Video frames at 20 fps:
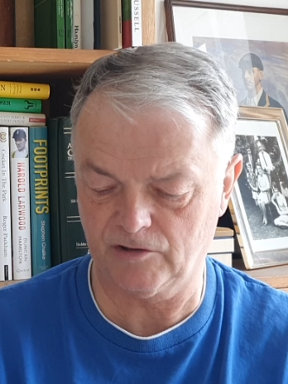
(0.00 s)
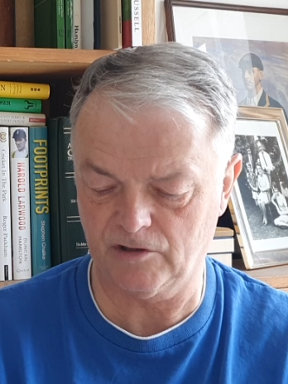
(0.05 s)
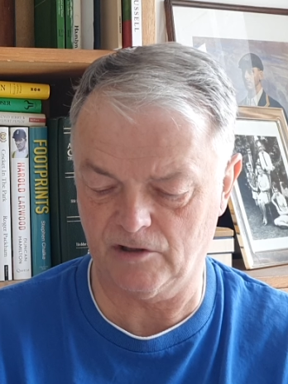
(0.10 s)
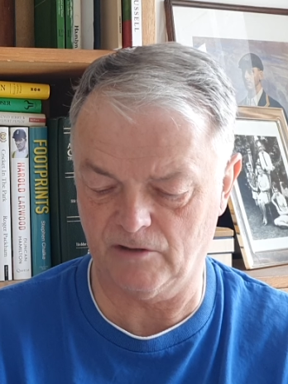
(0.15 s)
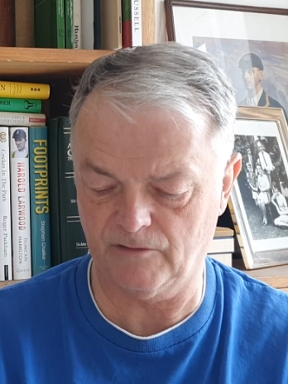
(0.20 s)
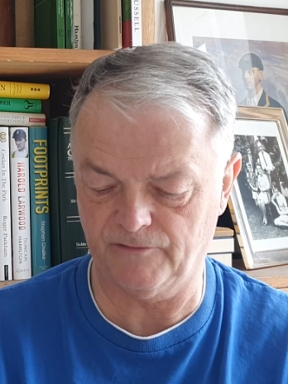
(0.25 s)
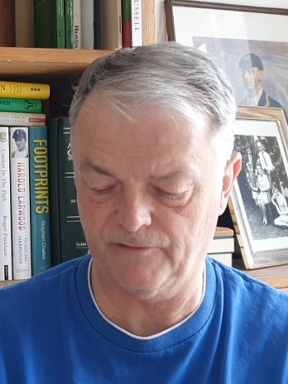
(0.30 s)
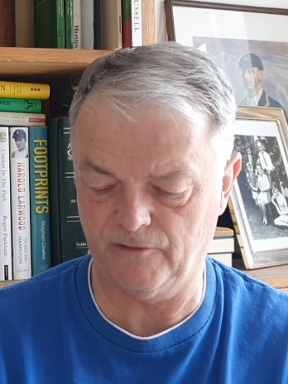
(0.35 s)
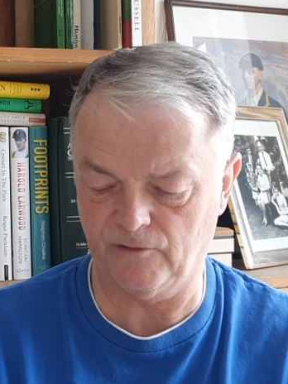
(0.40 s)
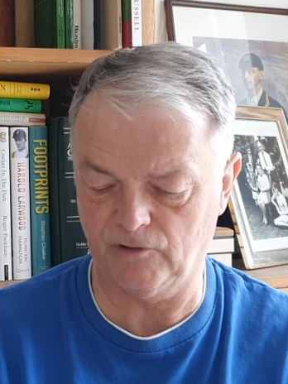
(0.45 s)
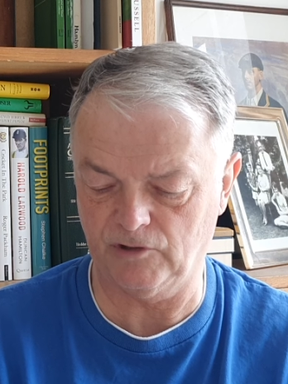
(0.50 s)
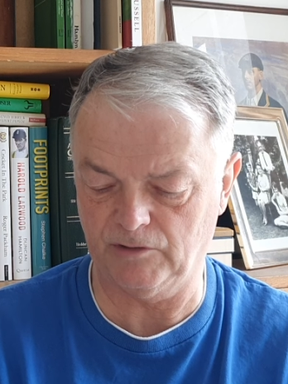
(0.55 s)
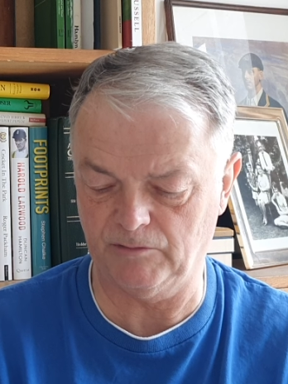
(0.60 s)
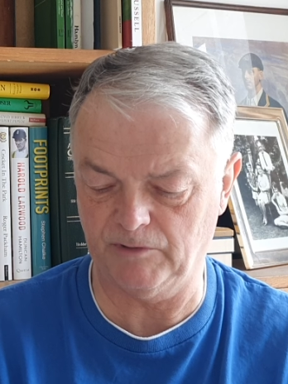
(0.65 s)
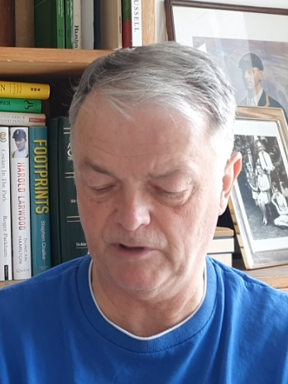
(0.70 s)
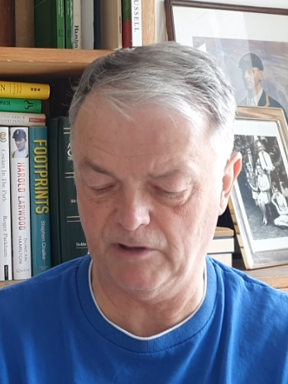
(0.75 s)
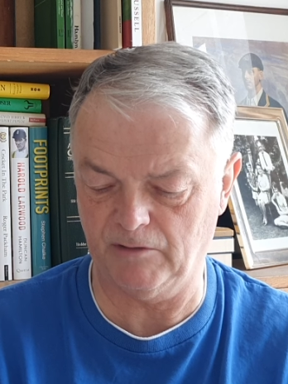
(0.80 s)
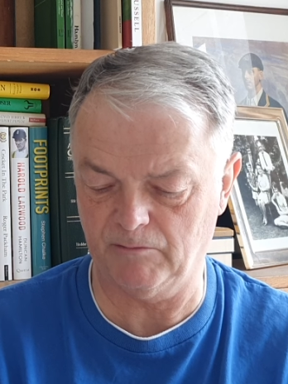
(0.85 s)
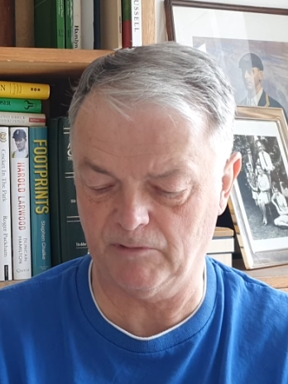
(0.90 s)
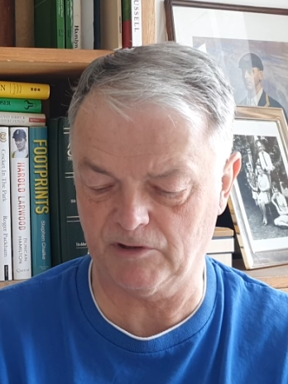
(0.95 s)
Can't find him
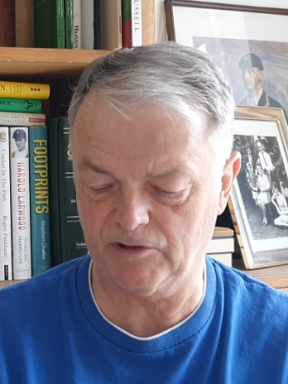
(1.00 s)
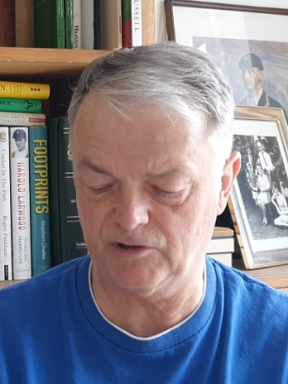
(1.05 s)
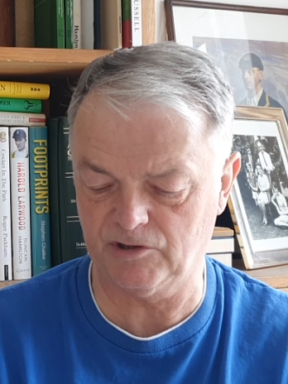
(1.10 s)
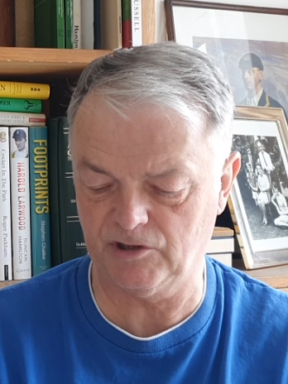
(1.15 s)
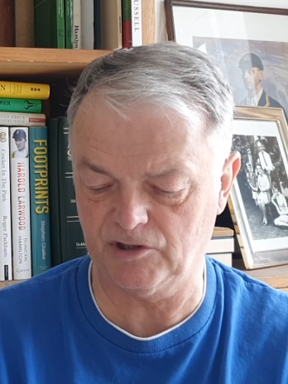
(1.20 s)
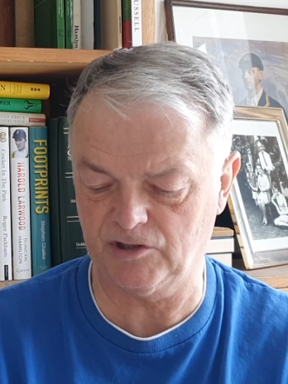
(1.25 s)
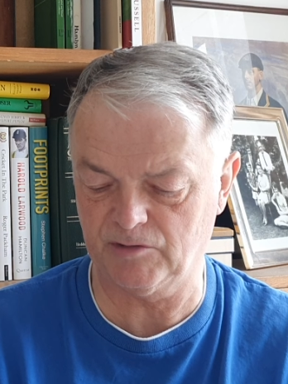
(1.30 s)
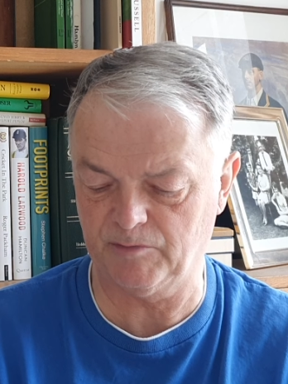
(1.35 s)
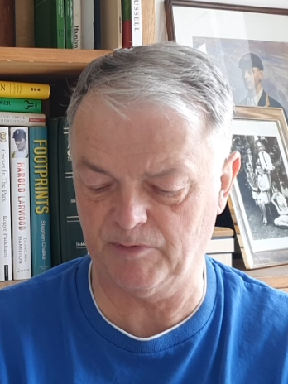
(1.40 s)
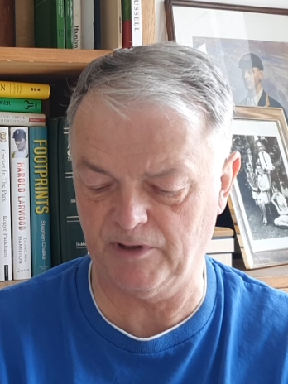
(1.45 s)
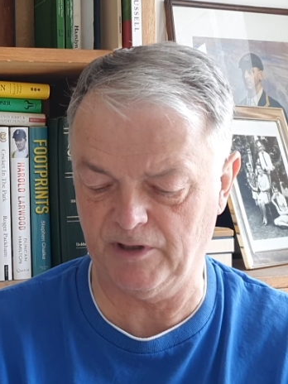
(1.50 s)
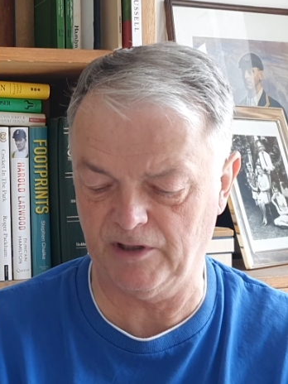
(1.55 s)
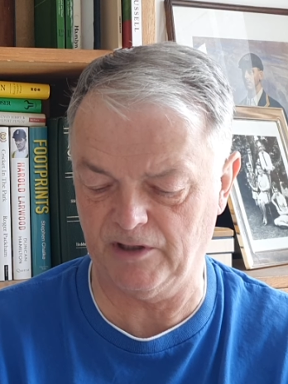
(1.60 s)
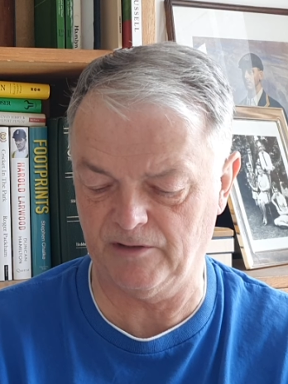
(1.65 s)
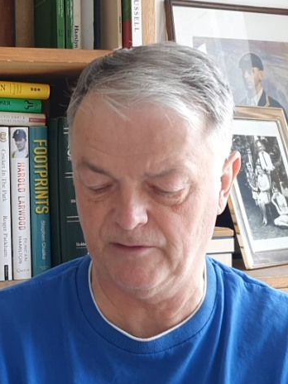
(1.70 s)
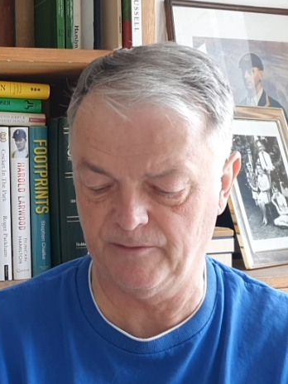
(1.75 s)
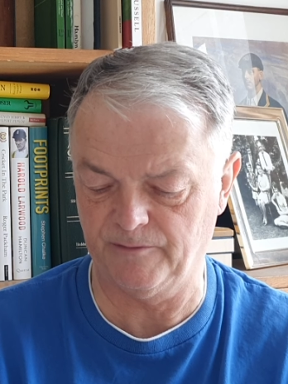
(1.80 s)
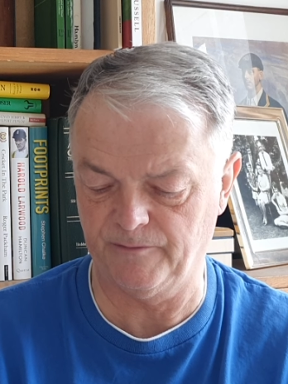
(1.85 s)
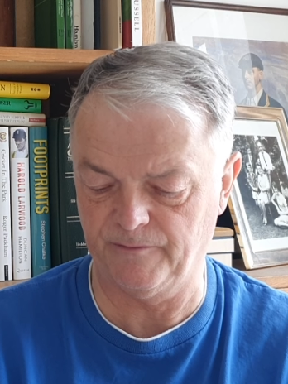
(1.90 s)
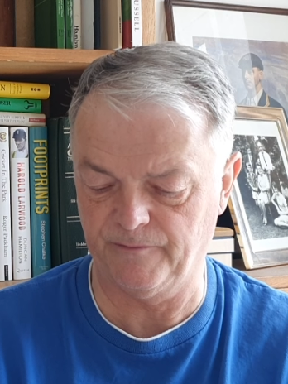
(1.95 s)
now, he must have disappeared.